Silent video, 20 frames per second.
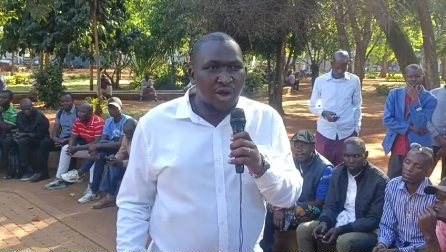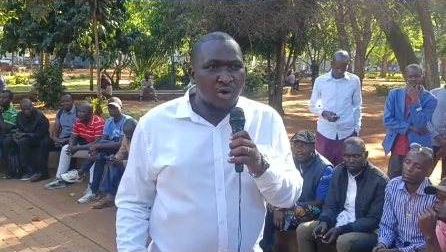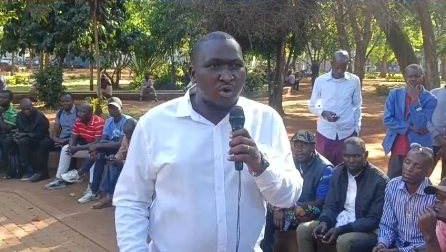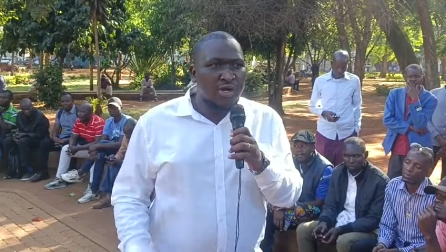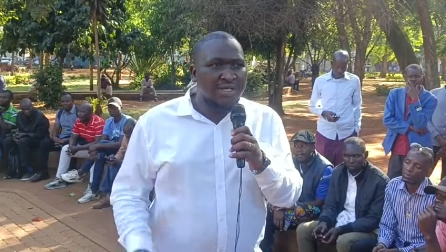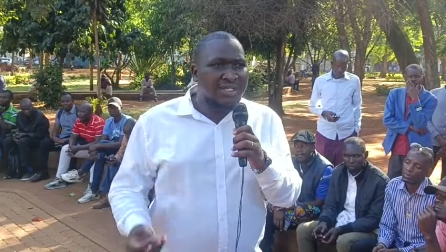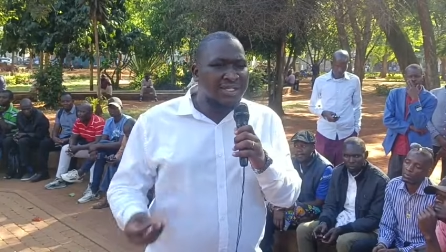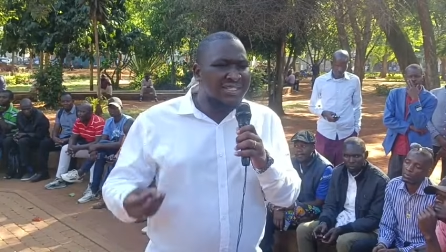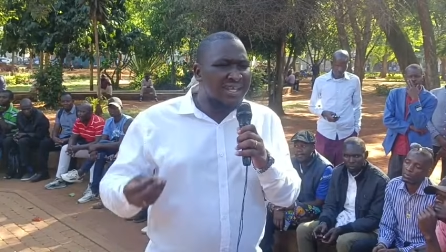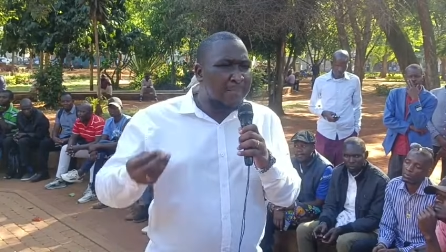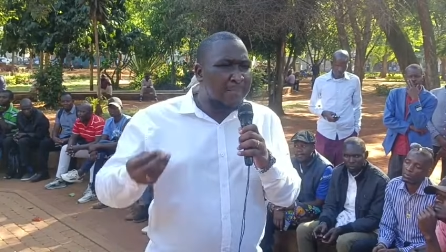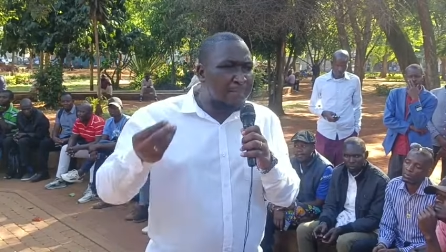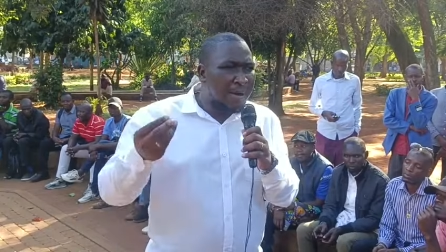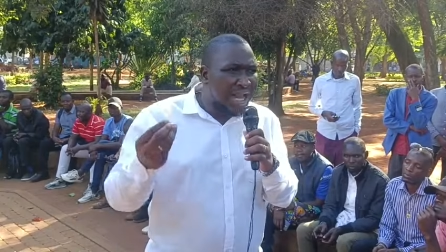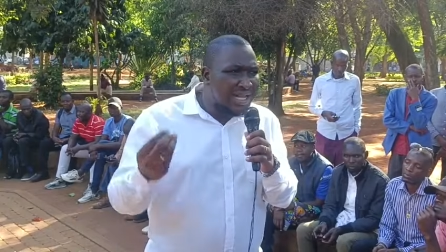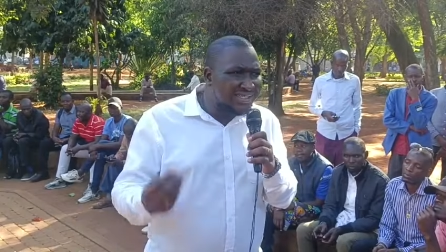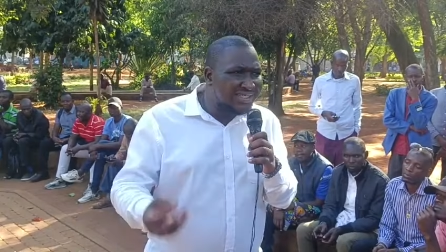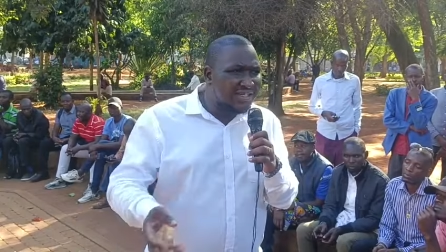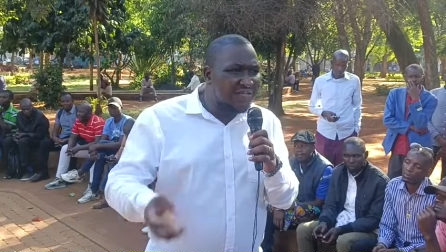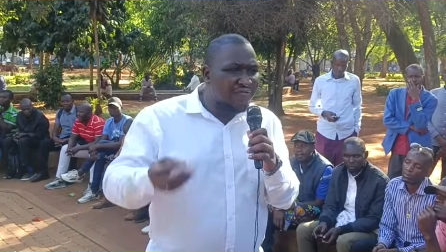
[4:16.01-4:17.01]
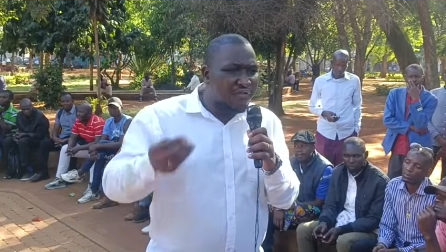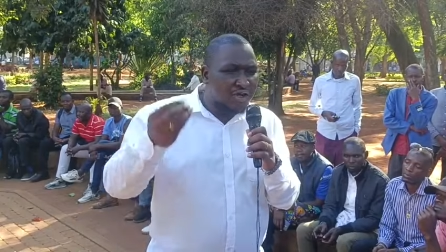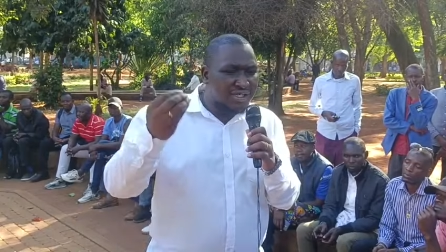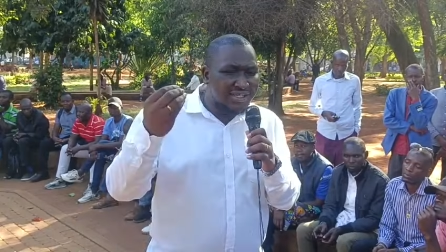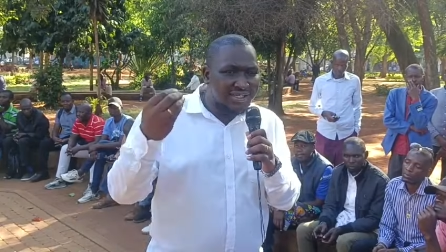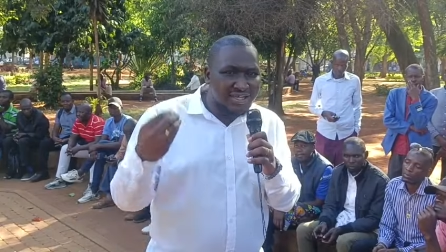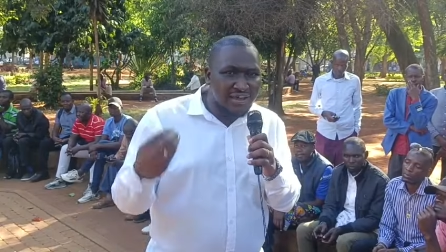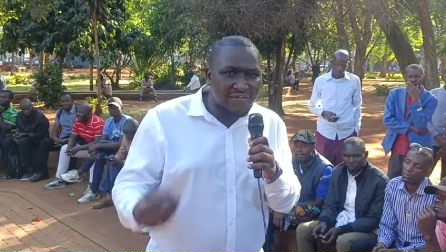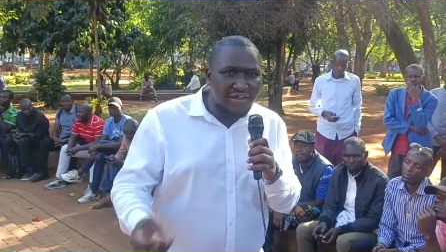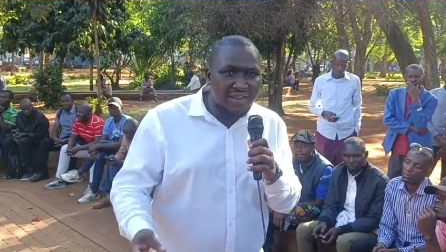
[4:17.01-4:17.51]
What is a paltry
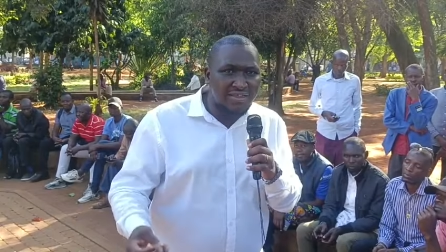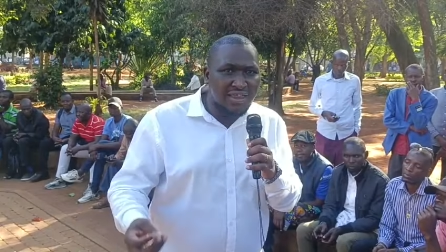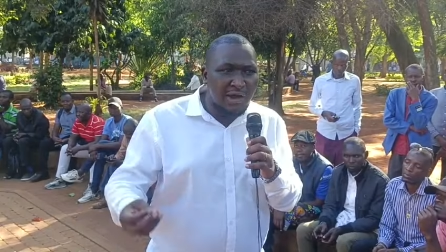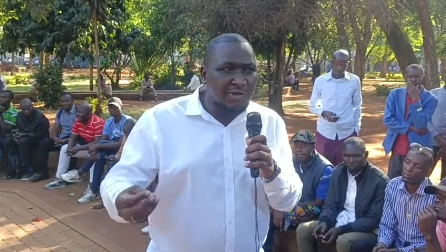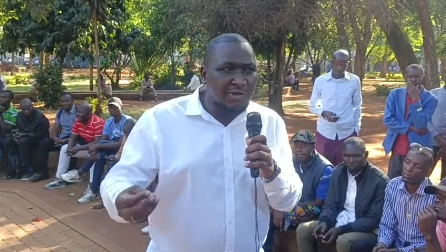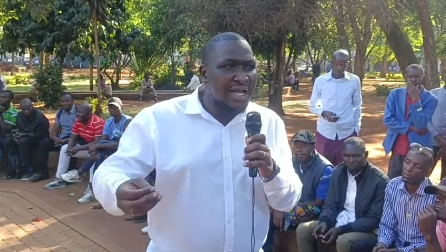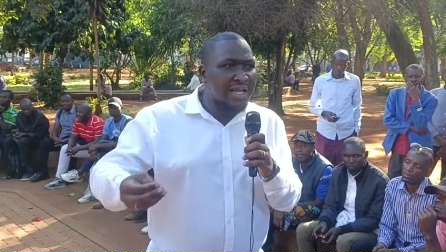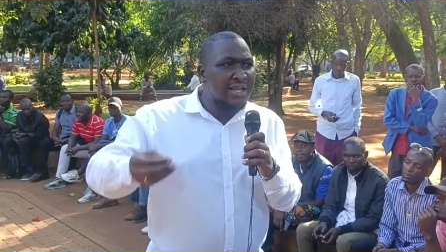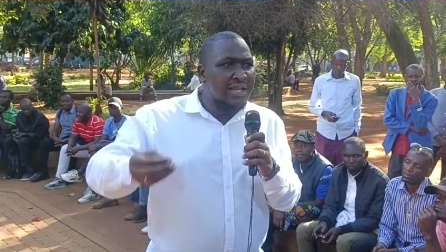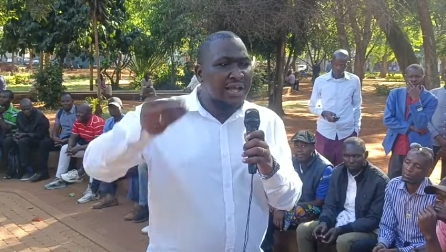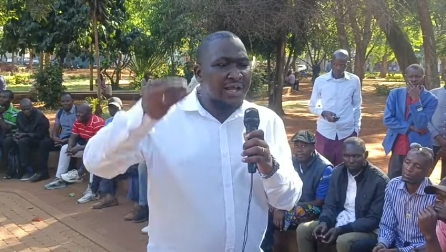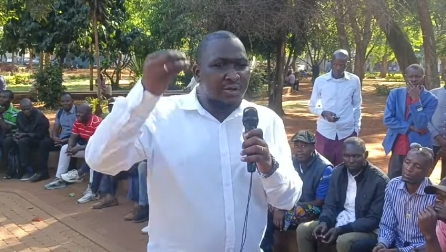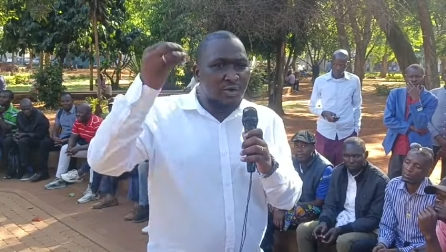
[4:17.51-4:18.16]
47,000